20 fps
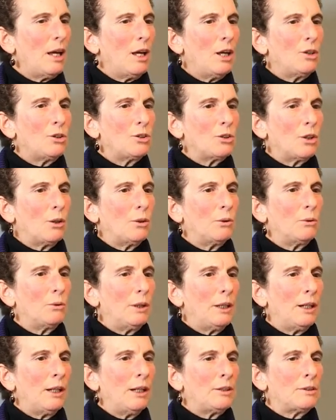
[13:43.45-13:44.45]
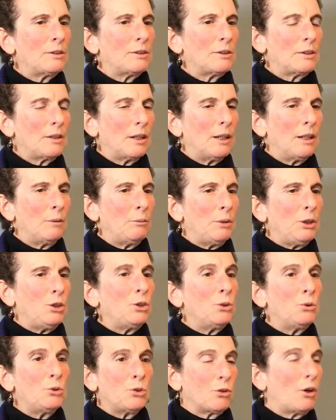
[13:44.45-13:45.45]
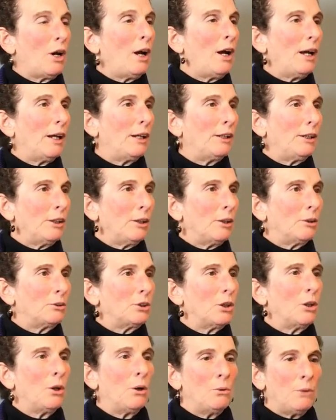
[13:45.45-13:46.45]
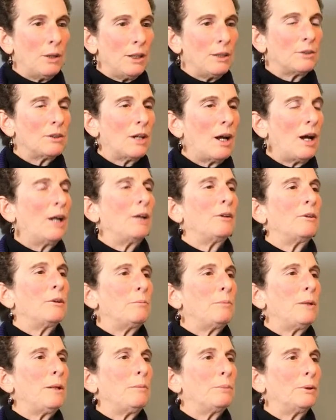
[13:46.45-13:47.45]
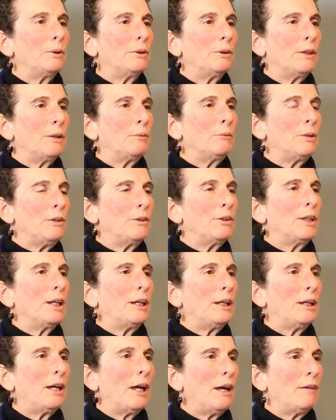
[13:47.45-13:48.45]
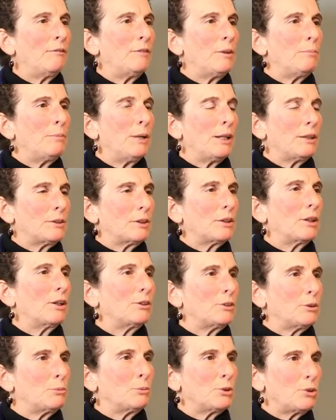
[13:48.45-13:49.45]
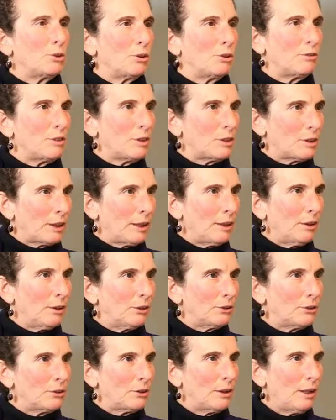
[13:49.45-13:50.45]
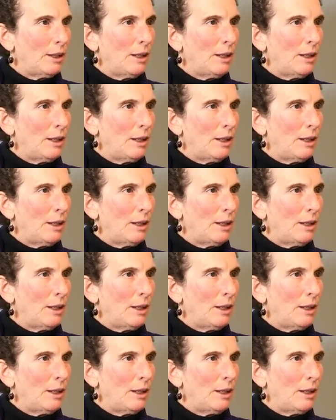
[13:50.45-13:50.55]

So we do try, to always hire the people that we think have the best customer service skills.